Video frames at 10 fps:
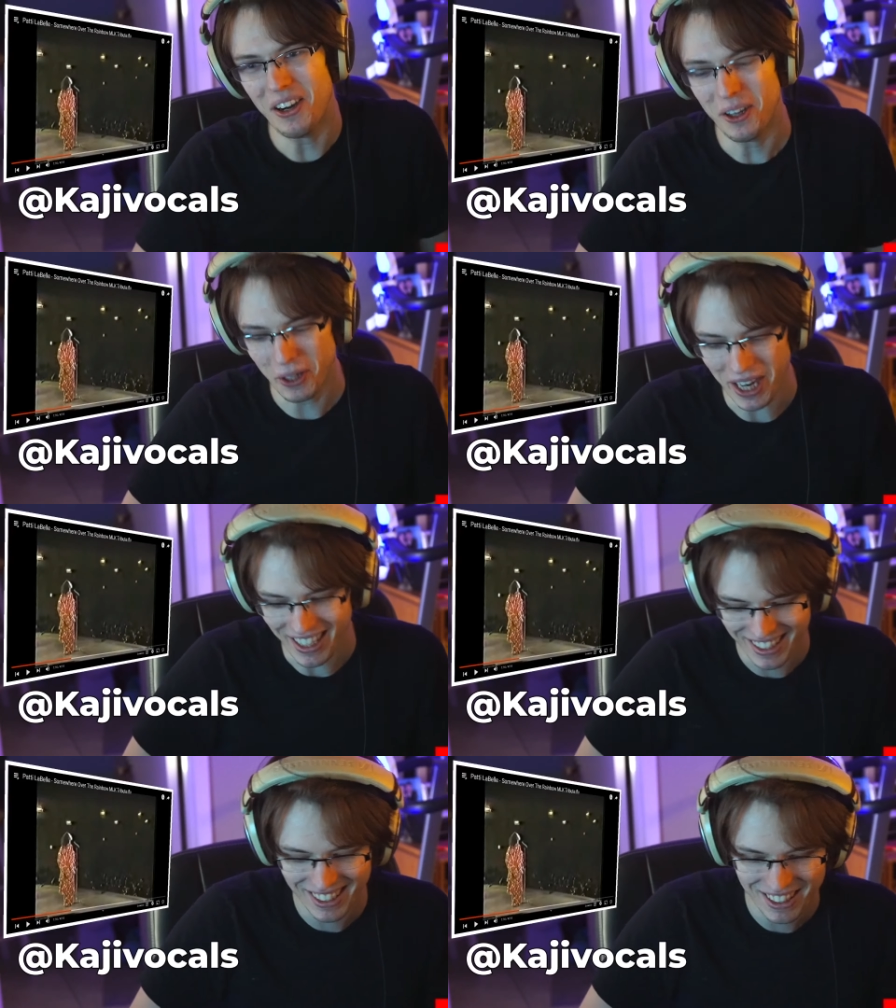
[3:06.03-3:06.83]
Okay,
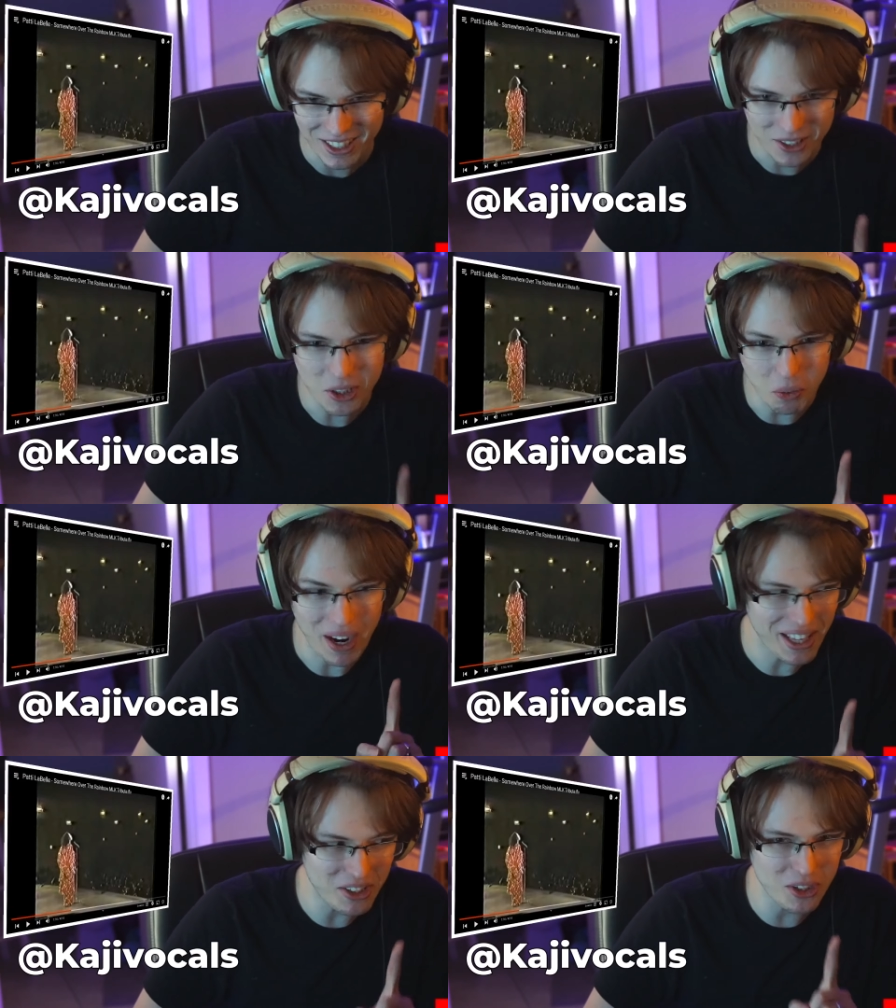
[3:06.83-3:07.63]
this is why
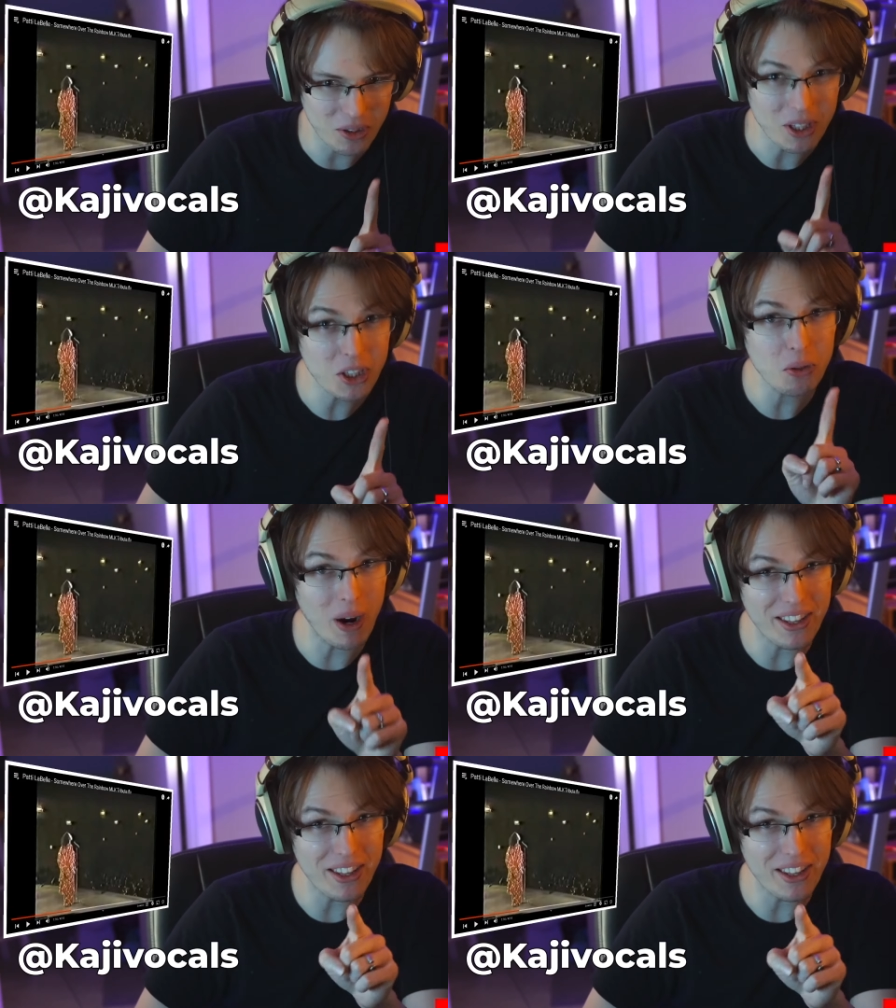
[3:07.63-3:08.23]
that's this is why